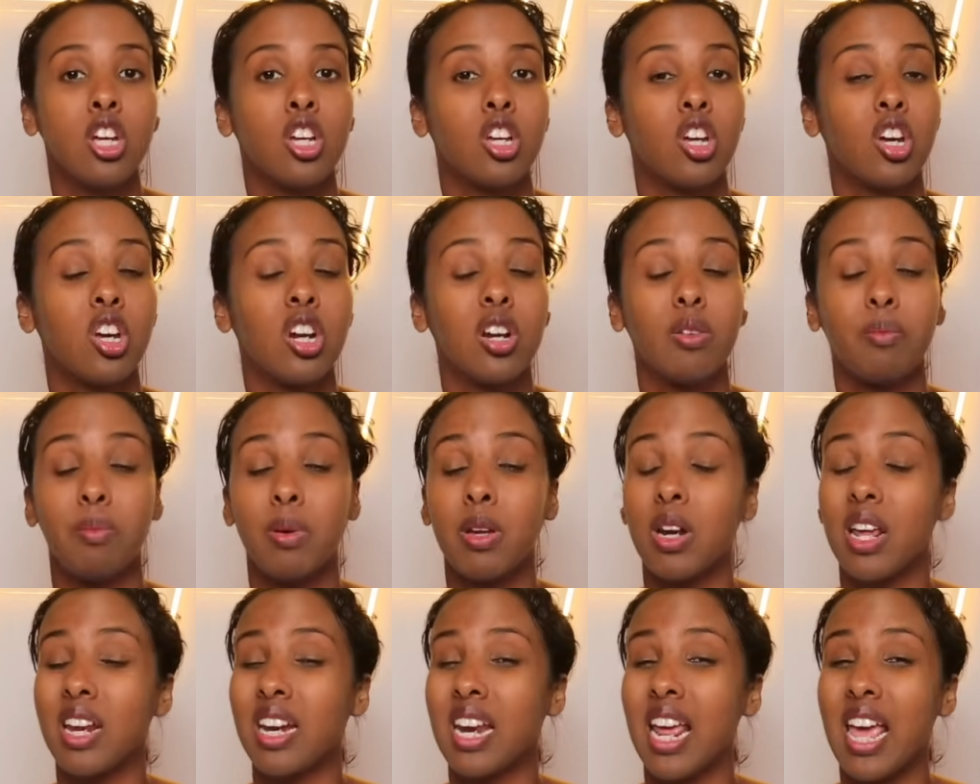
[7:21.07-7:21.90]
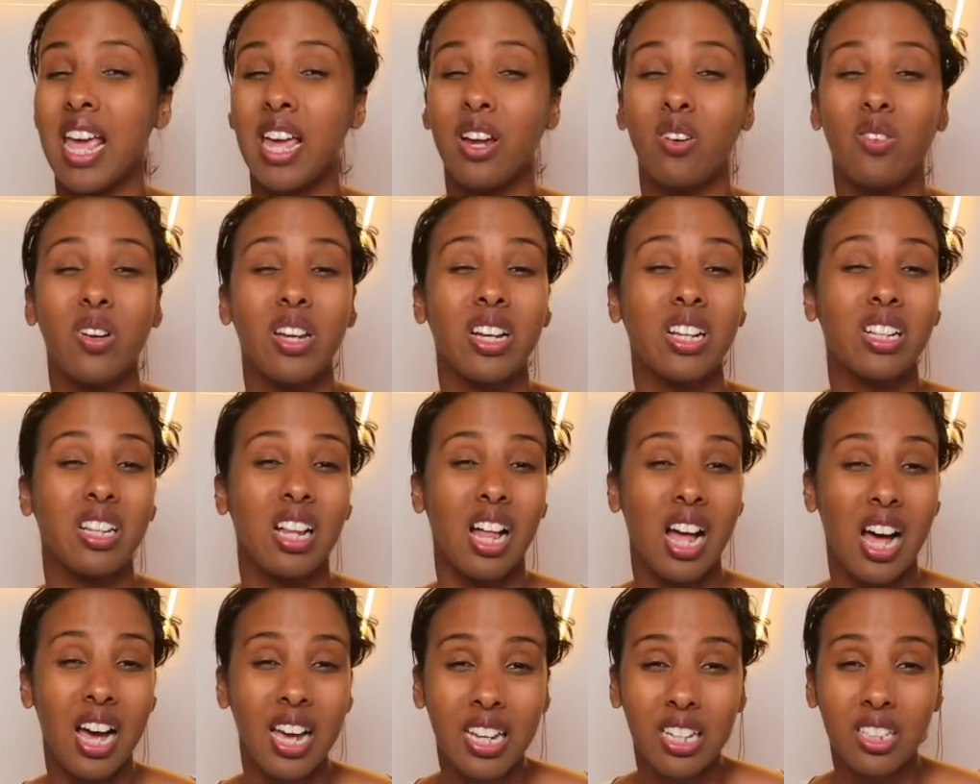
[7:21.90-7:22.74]
Could have been an angry
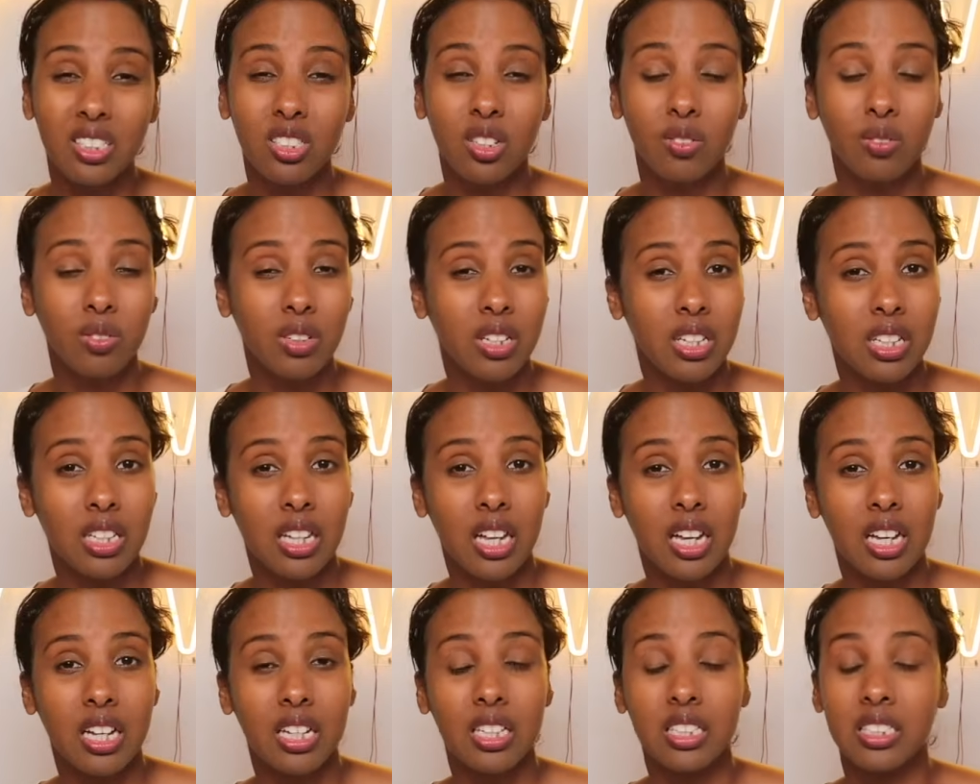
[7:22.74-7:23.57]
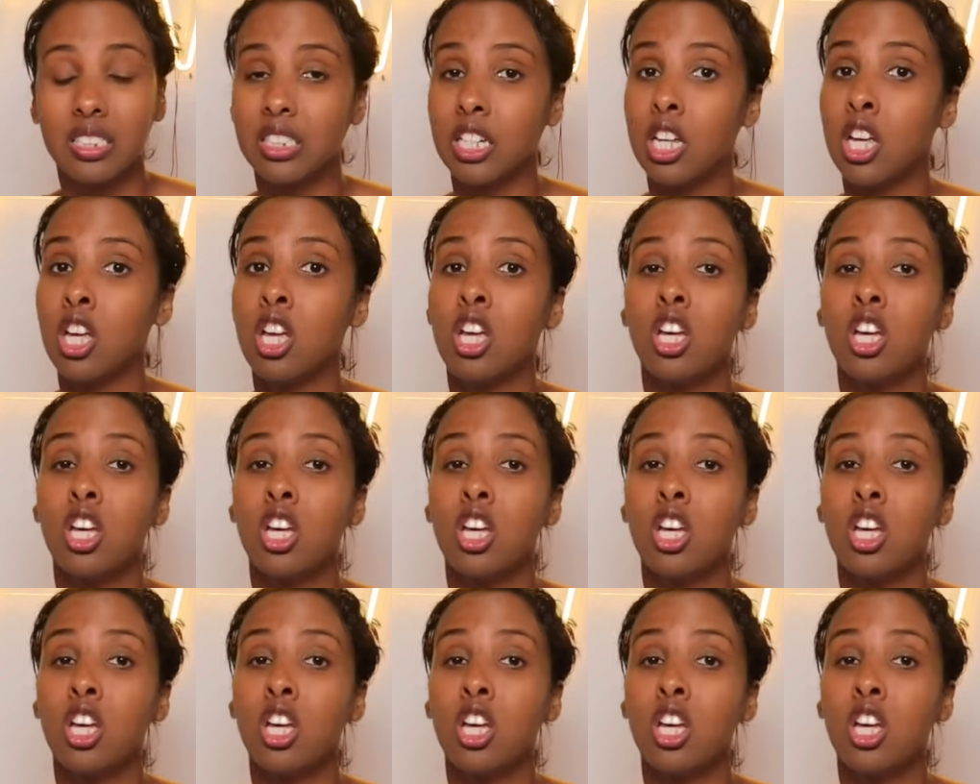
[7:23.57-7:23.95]
client of Lila's.